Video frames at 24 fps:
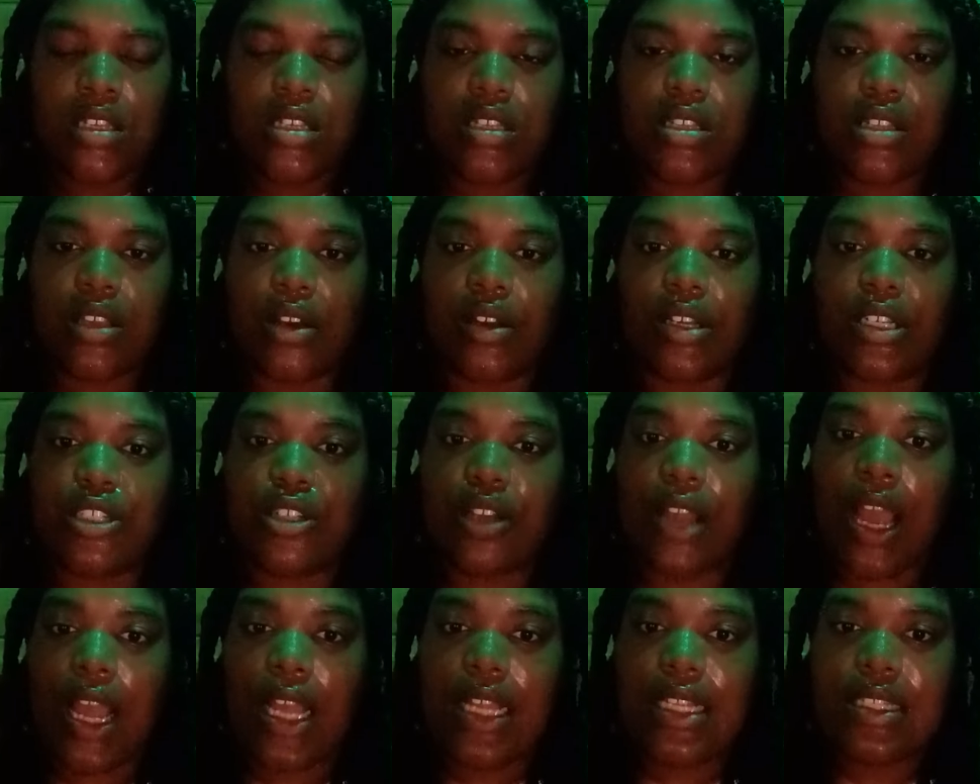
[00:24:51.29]
So he
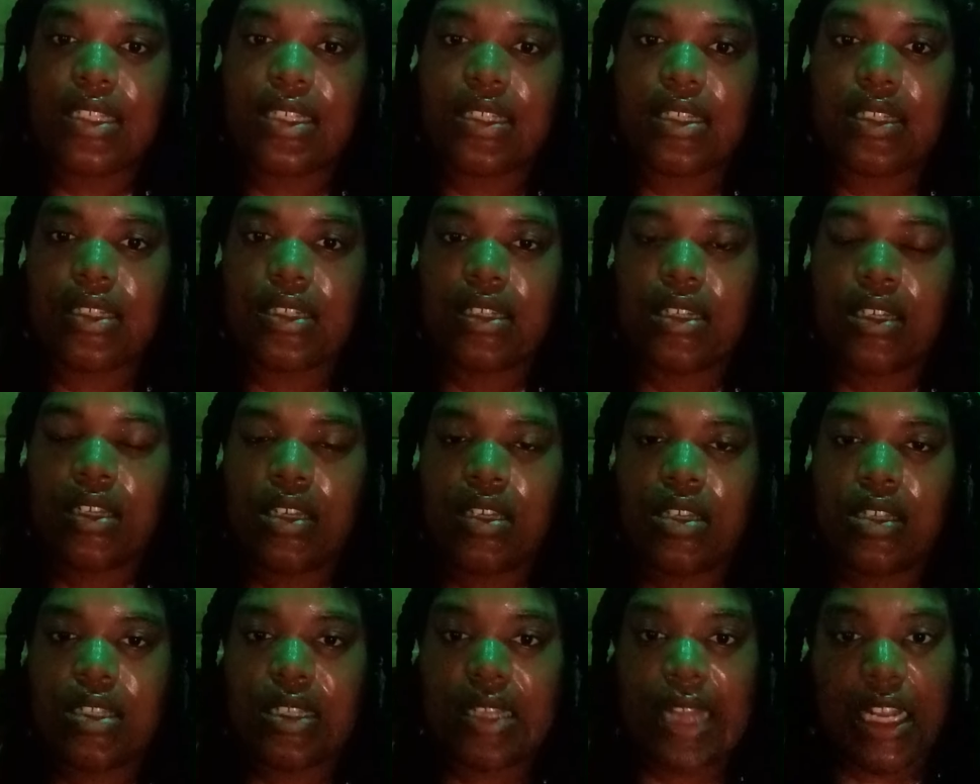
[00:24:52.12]
tried to
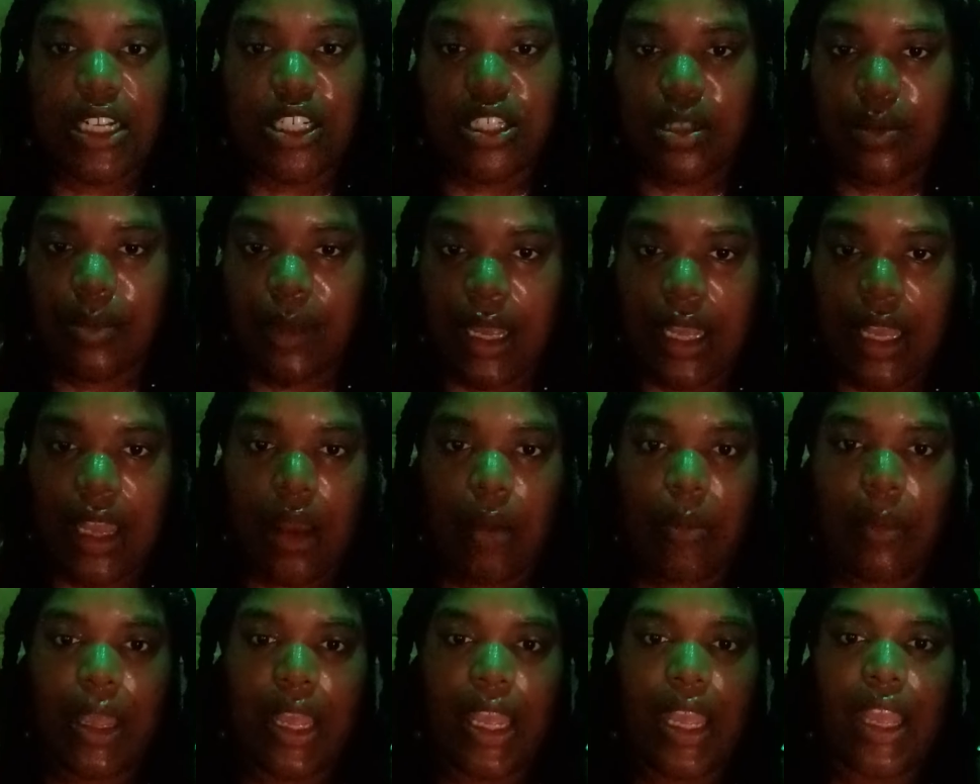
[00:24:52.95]
snatch the mic
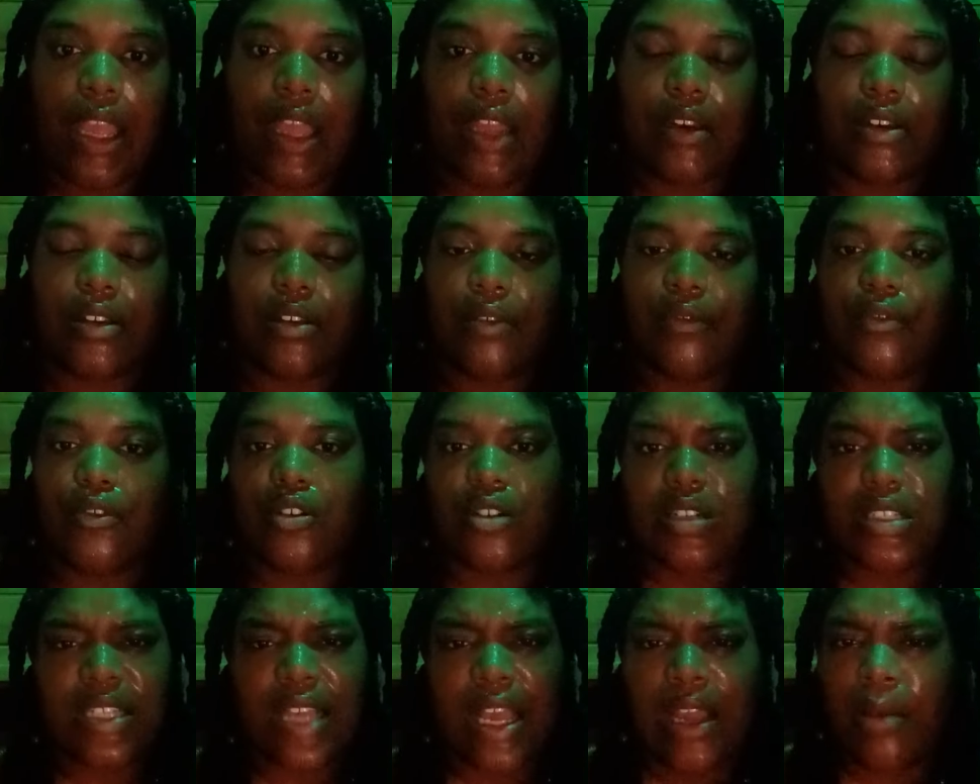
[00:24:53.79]
out my hand. Of
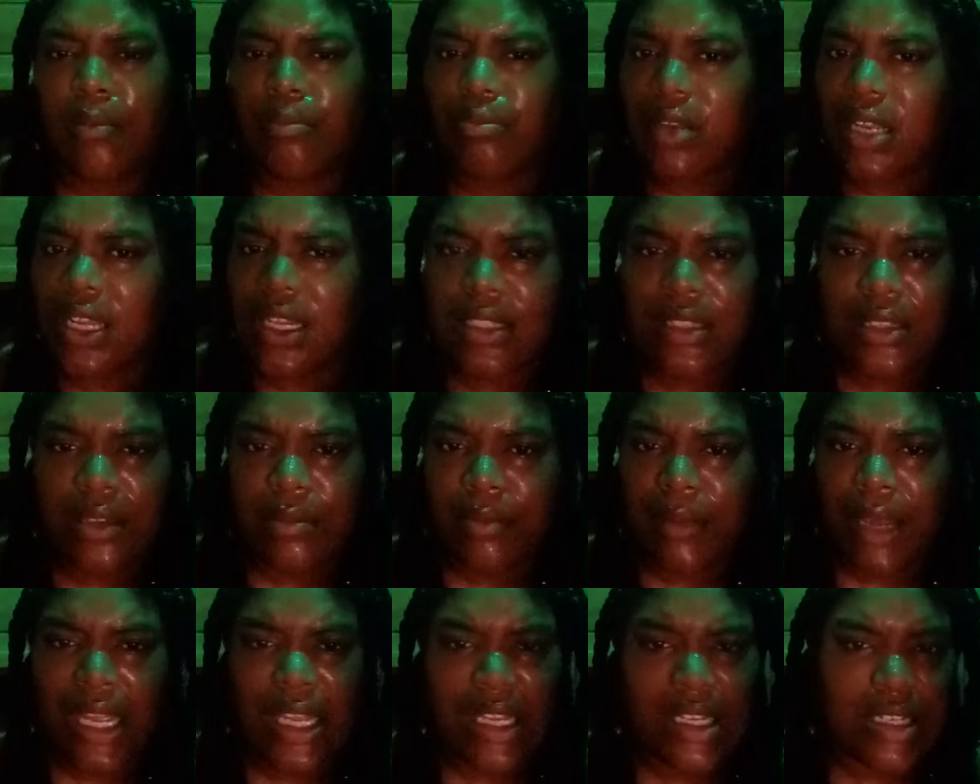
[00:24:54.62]
course, I unplugged the
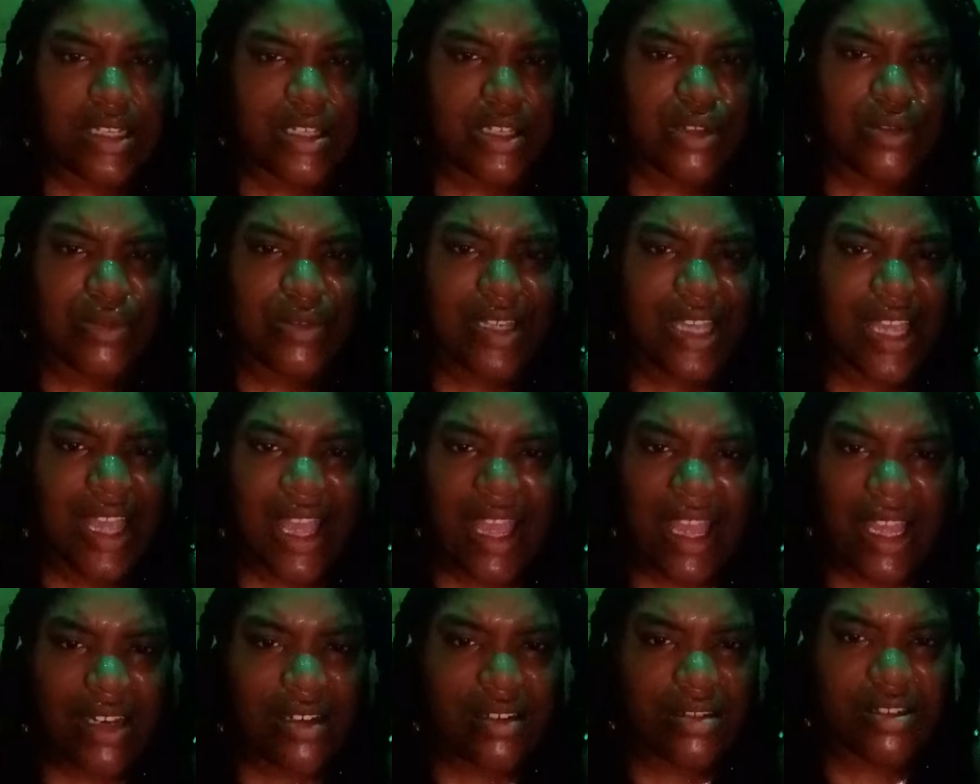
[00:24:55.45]
mic because you
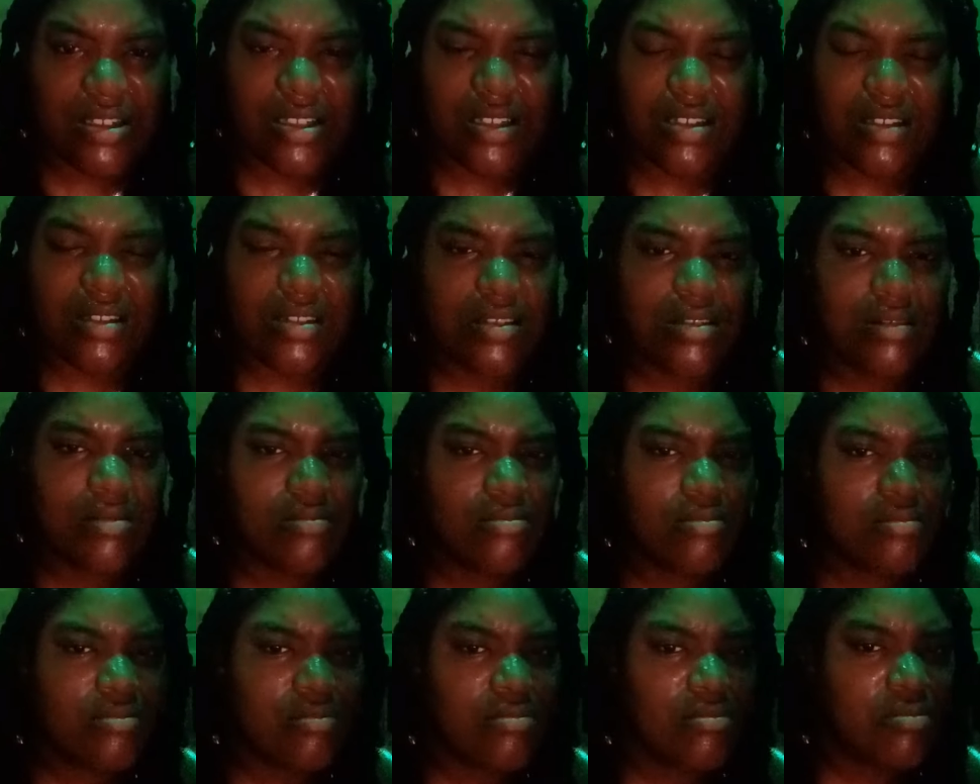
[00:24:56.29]
can't just
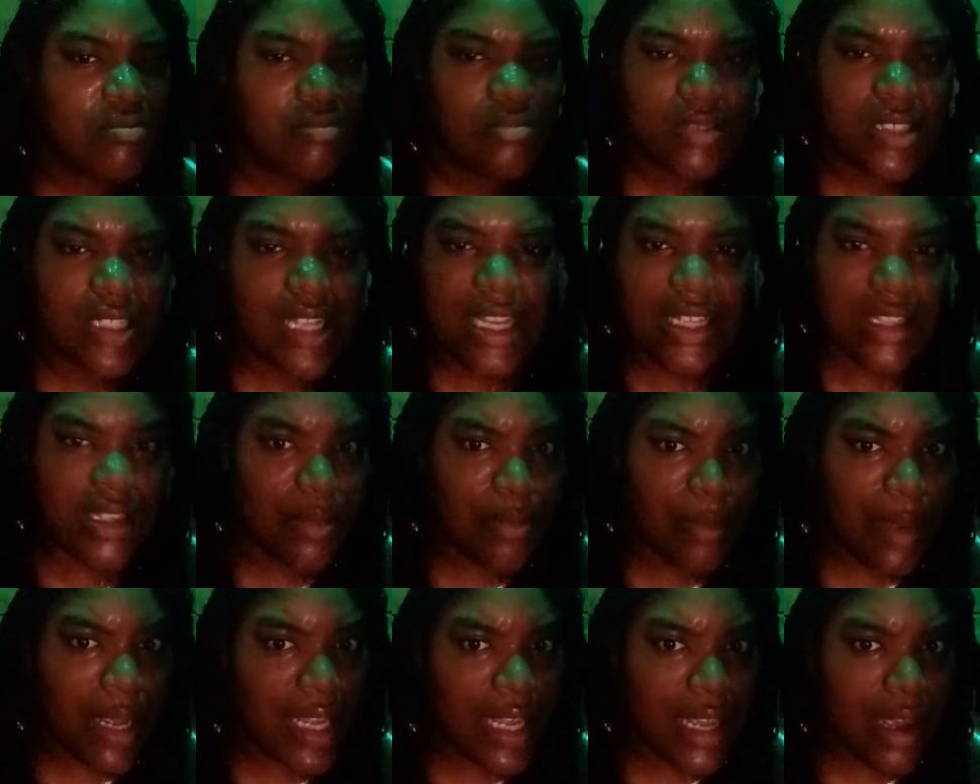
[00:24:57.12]
take the
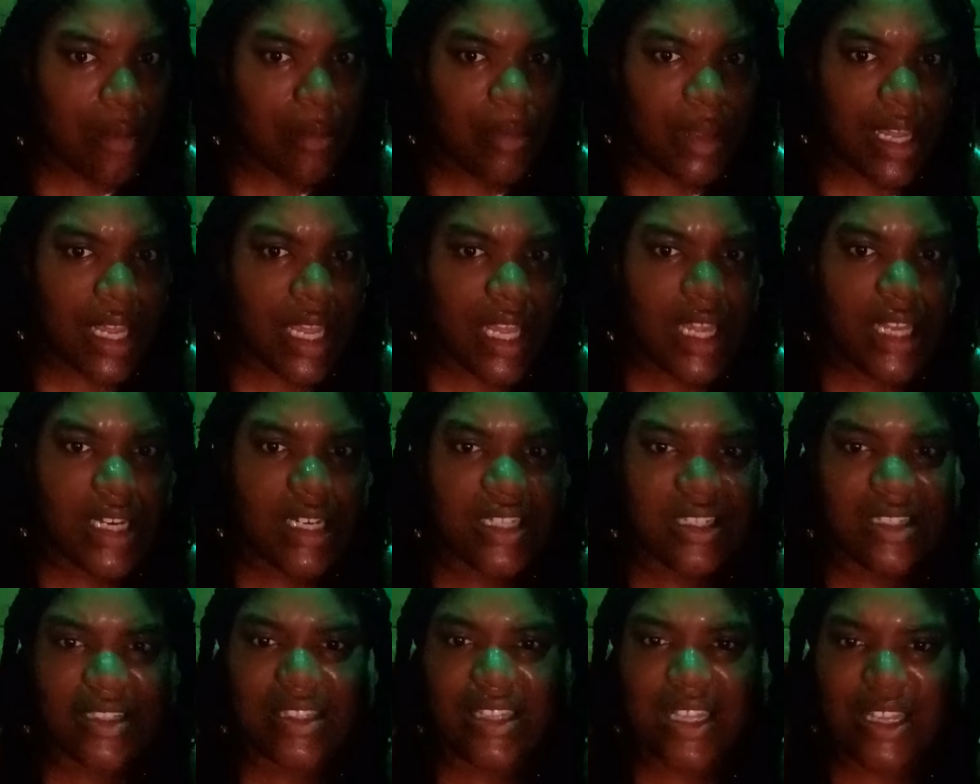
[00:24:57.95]
mic out my hand
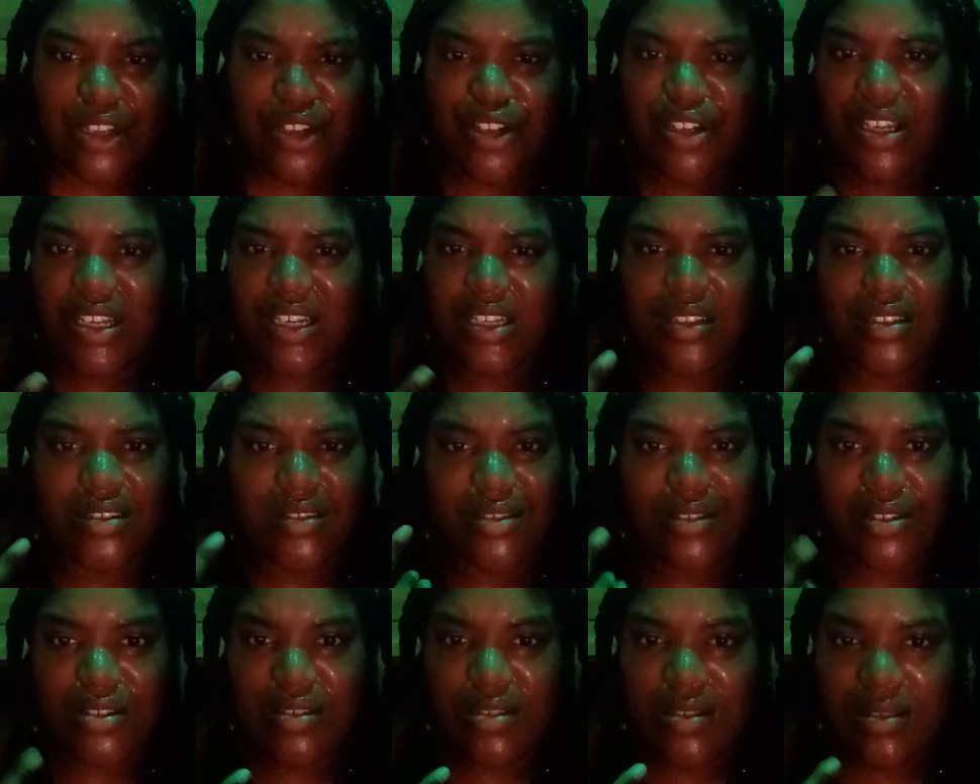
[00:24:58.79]
and think you're gonna
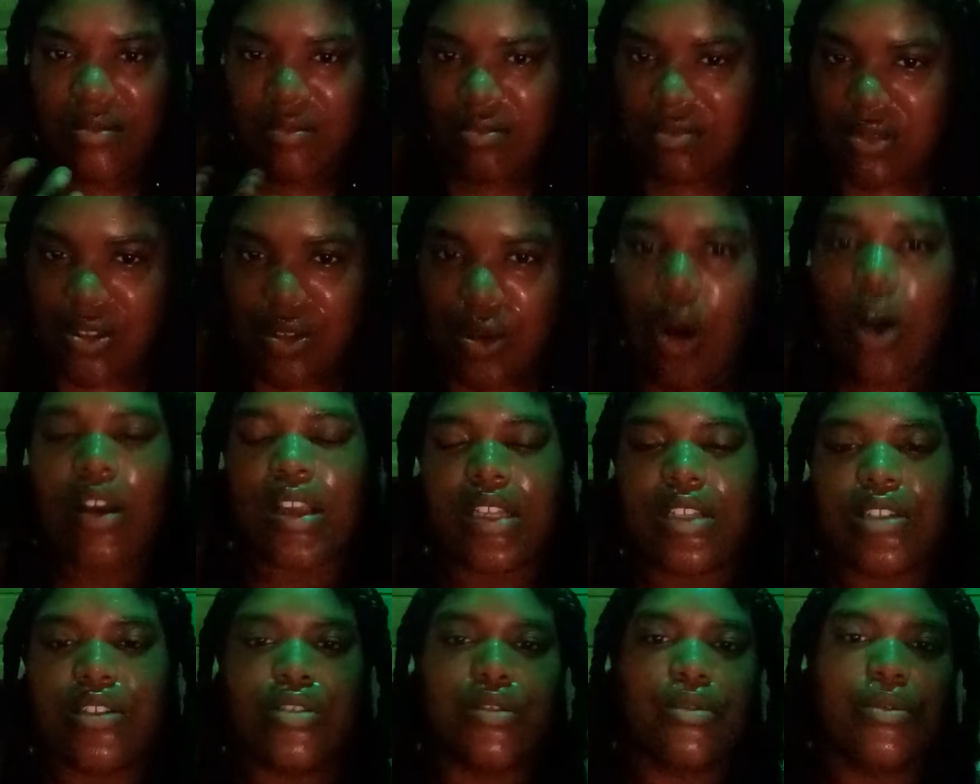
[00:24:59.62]

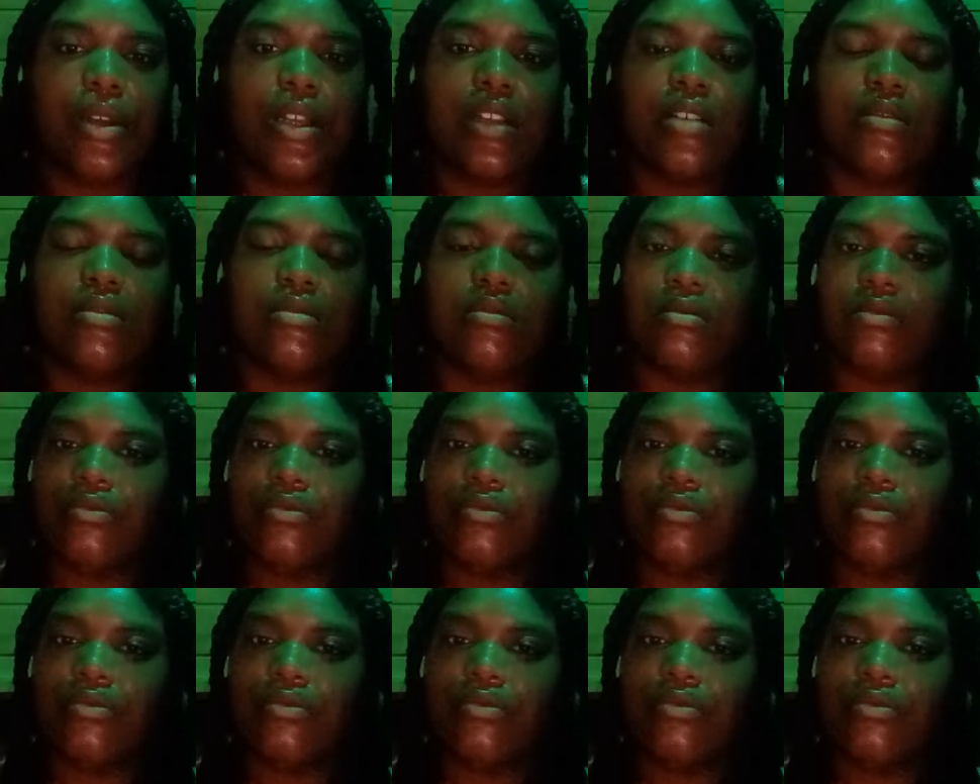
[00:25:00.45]
talk into it,